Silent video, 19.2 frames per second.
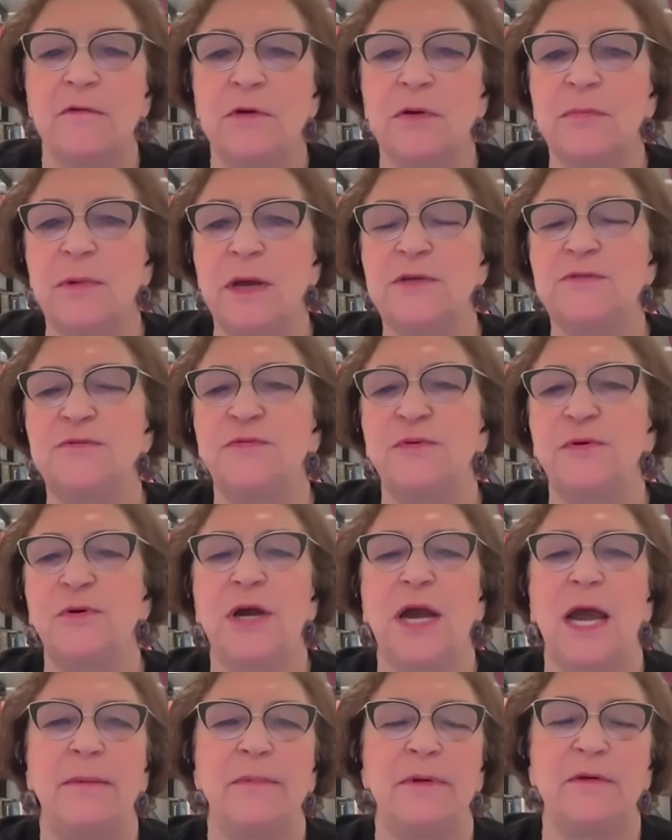you very much for
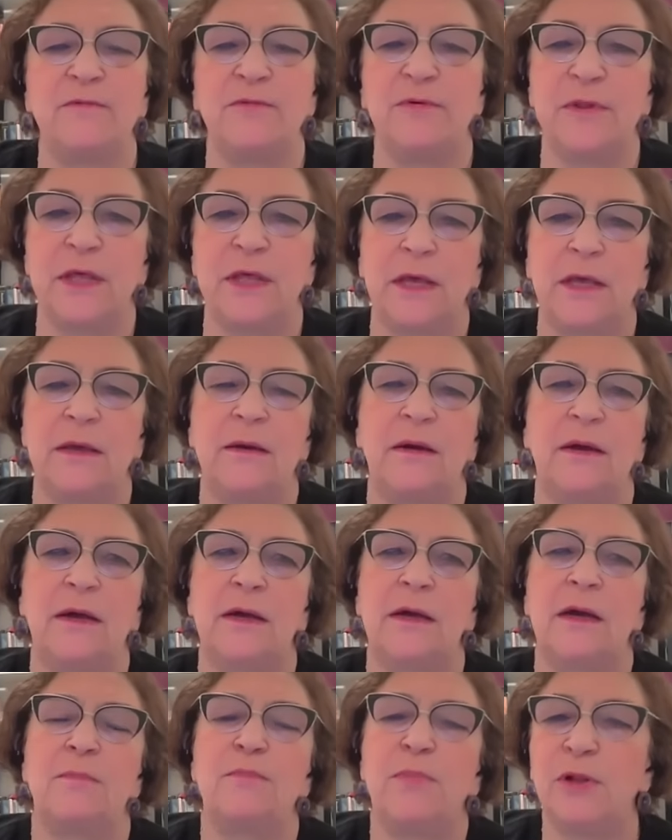coming for the
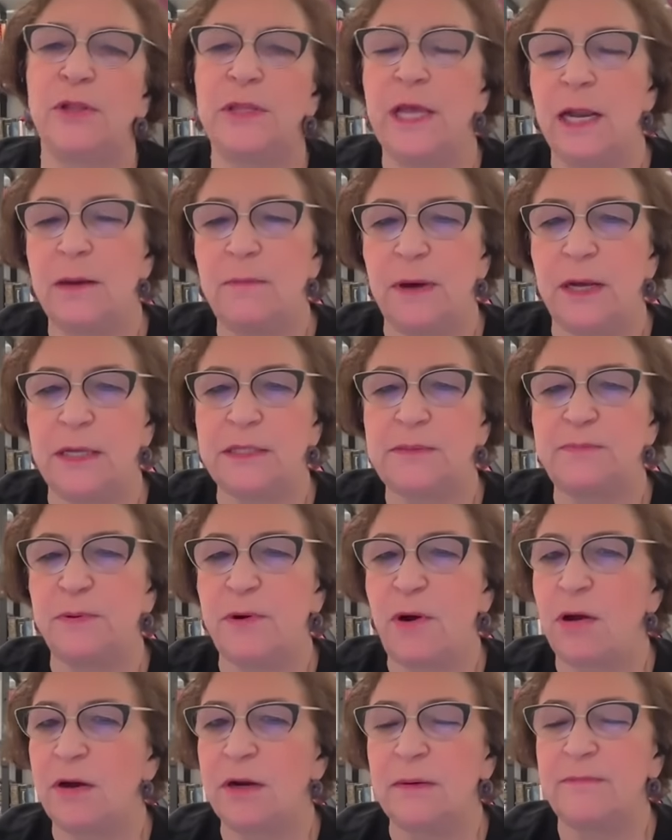uh, Paul Nalbats
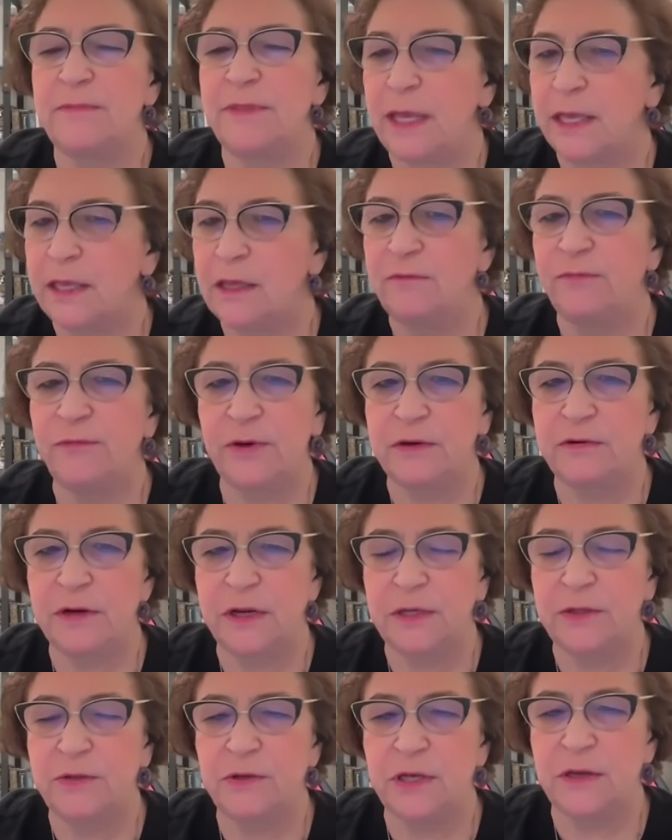program. Thank you for
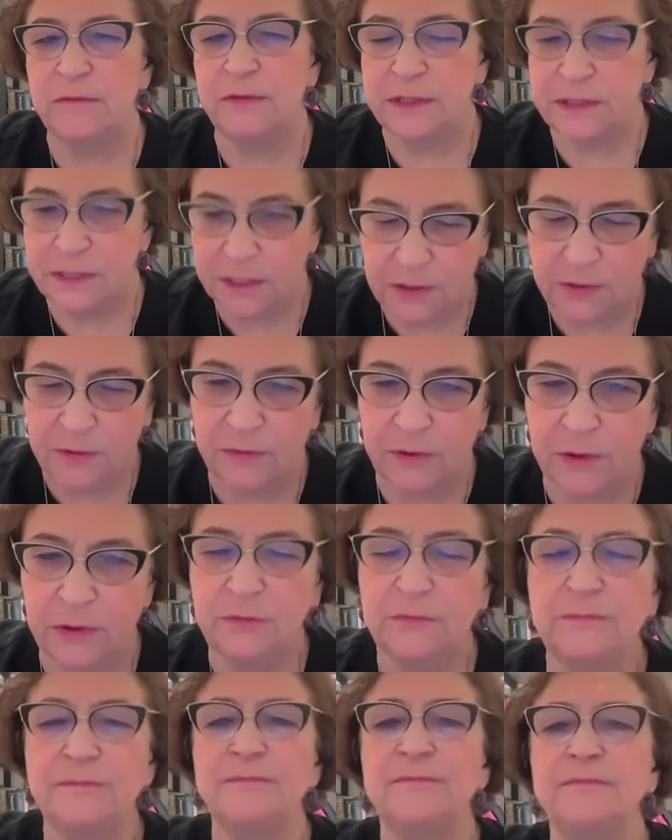agreeing to give this
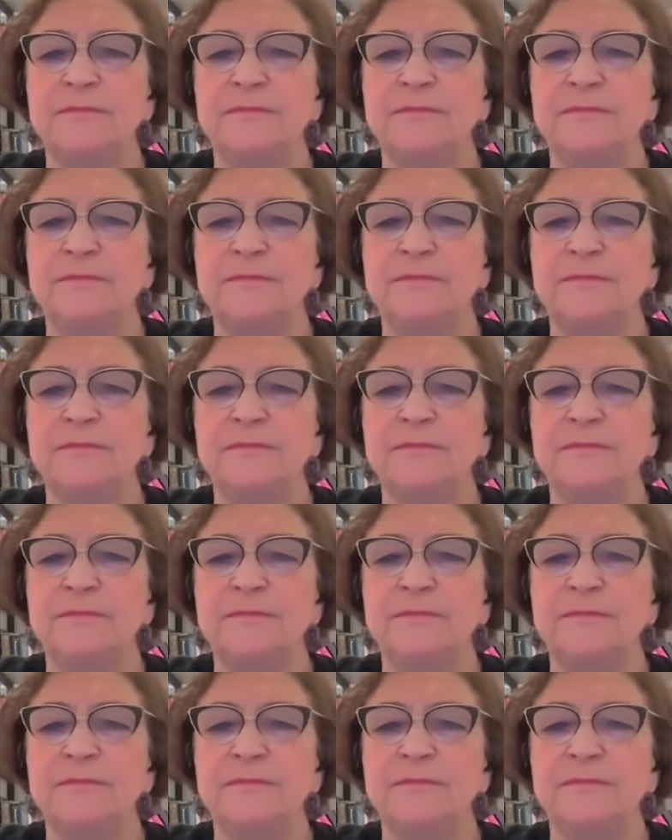interview.